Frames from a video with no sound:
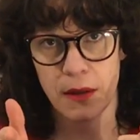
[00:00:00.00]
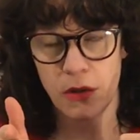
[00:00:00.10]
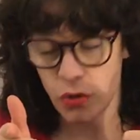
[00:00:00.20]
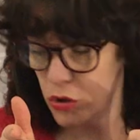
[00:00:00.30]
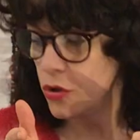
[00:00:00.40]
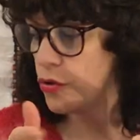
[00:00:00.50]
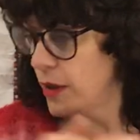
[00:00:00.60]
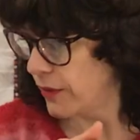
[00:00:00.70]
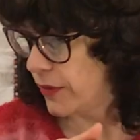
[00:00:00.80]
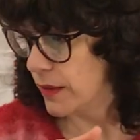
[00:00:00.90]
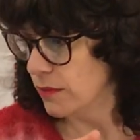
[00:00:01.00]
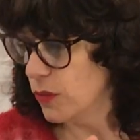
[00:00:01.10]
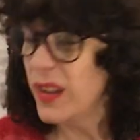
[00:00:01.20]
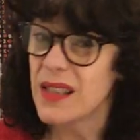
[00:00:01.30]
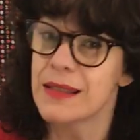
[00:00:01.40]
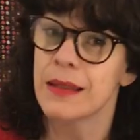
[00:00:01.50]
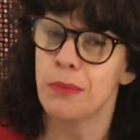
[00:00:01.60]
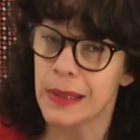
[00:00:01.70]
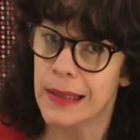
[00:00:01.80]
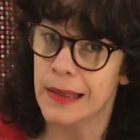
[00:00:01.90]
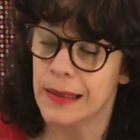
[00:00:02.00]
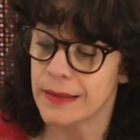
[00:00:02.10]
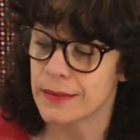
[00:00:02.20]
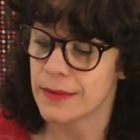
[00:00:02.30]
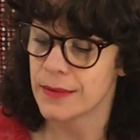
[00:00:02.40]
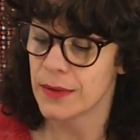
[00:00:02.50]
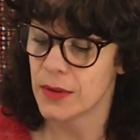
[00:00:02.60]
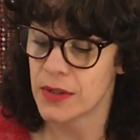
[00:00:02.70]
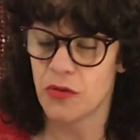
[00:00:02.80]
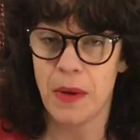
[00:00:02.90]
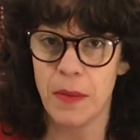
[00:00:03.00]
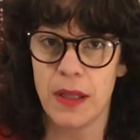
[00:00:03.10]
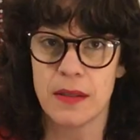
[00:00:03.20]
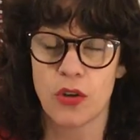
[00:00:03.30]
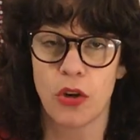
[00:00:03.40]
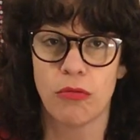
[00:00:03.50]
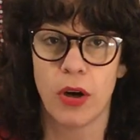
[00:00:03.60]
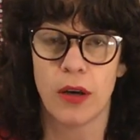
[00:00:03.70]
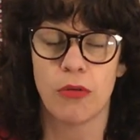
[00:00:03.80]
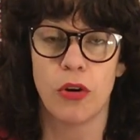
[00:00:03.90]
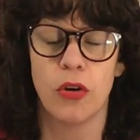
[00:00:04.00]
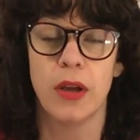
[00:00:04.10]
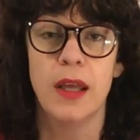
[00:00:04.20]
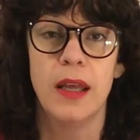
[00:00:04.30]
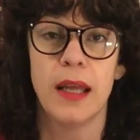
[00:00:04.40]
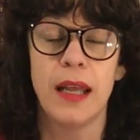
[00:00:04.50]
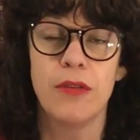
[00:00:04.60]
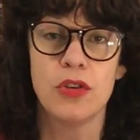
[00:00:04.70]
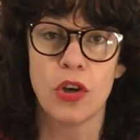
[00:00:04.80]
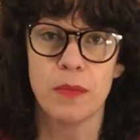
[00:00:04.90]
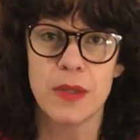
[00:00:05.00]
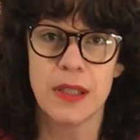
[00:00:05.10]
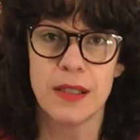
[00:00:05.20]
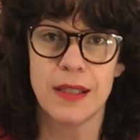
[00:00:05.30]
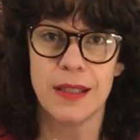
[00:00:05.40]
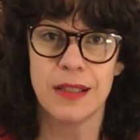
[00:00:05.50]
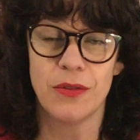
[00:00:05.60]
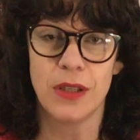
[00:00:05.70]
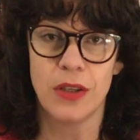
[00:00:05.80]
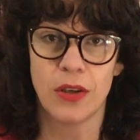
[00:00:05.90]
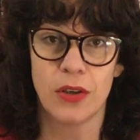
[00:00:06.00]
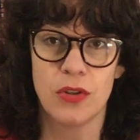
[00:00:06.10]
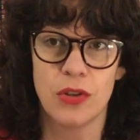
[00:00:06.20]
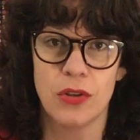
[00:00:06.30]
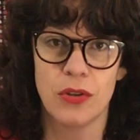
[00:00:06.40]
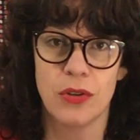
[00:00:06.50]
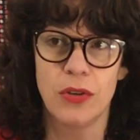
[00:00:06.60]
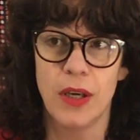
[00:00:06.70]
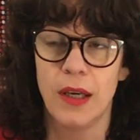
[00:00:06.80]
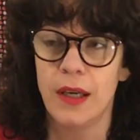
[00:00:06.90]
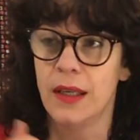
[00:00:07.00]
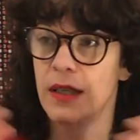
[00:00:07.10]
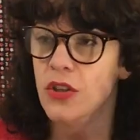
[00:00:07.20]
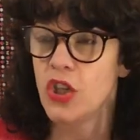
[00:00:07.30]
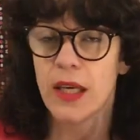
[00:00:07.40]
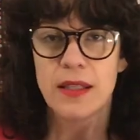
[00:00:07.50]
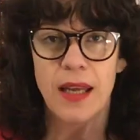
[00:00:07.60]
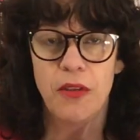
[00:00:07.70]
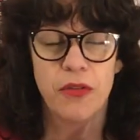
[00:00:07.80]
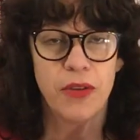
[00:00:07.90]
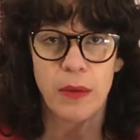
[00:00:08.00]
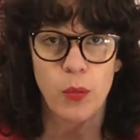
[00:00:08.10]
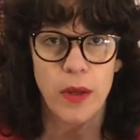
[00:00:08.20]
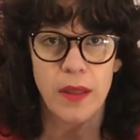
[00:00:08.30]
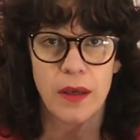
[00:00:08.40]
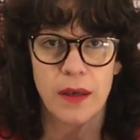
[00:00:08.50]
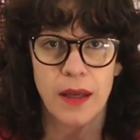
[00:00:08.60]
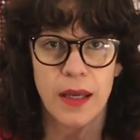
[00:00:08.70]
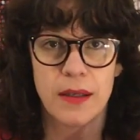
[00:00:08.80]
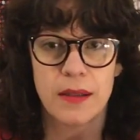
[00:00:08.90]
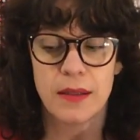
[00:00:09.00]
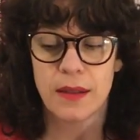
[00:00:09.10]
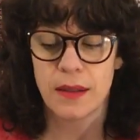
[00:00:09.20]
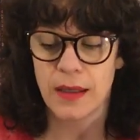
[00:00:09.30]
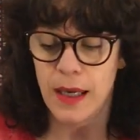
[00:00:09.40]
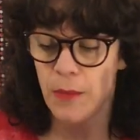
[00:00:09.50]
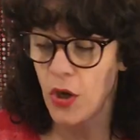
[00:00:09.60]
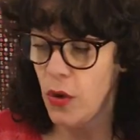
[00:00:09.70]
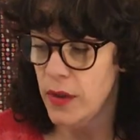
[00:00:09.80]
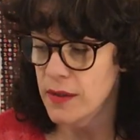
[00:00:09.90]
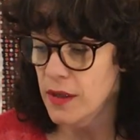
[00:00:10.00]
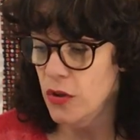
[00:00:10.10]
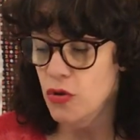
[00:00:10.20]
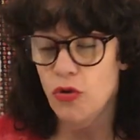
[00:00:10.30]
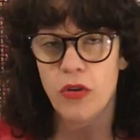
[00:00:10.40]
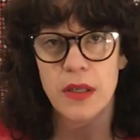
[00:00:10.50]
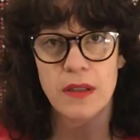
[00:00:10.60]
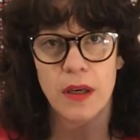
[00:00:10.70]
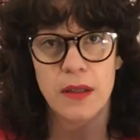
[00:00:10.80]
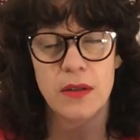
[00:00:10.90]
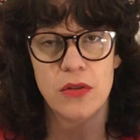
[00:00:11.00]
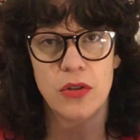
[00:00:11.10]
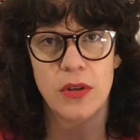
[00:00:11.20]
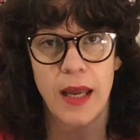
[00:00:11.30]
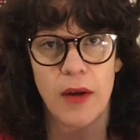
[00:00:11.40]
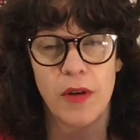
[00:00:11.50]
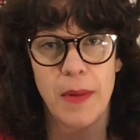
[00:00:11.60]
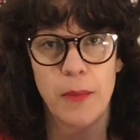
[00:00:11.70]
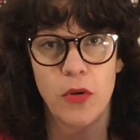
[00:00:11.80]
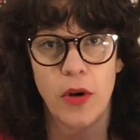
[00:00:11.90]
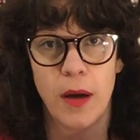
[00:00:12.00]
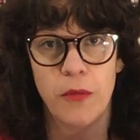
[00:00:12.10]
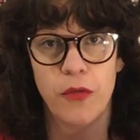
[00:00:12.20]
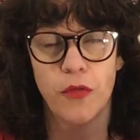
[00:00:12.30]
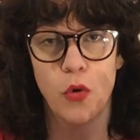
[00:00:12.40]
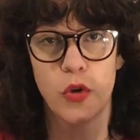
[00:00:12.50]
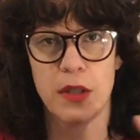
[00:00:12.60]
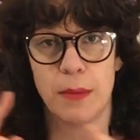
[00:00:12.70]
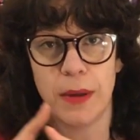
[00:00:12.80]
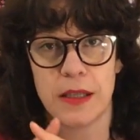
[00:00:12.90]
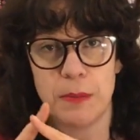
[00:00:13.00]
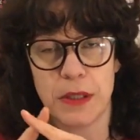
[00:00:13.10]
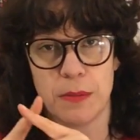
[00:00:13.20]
you too should have fun. Well, that's the plan. Because remember, there's no right or wrong. And even Dom says in his video too, you just have fun with it and keep going. So the drawings I do now, remember I'm 40 plus,